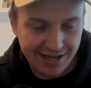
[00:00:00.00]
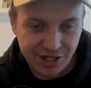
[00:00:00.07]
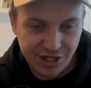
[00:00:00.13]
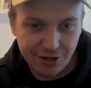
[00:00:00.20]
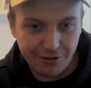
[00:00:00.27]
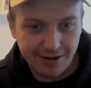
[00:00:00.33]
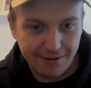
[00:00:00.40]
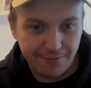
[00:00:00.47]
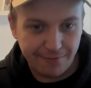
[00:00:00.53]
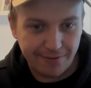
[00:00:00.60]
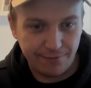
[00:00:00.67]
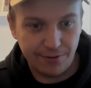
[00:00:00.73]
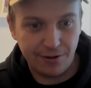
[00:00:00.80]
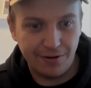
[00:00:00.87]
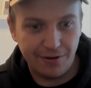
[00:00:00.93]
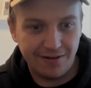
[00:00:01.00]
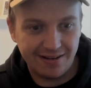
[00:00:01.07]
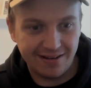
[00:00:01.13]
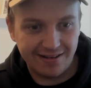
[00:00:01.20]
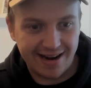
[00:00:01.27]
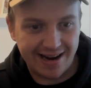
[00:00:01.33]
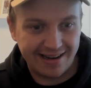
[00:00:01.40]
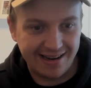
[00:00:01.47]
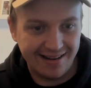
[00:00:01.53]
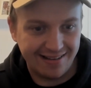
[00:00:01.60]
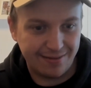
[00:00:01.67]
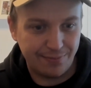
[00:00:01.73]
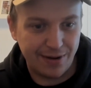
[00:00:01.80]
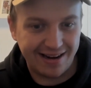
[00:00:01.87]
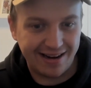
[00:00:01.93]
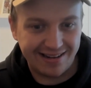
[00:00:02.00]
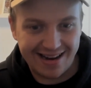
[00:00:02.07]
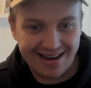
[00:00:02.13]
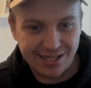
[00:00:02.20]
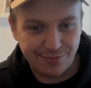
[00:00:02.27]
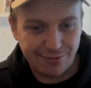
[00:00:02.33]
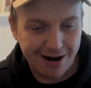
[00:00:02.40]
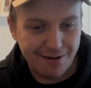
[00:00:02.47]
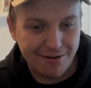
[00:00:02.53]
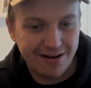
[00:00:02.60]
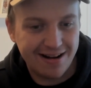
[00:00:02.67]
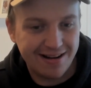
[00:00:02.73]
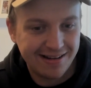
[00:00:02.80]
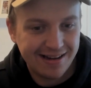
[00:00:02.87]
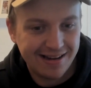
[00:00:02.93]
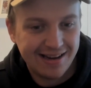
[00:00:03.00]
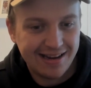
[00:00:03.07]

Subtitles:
intuitive view to like inspect each parameter.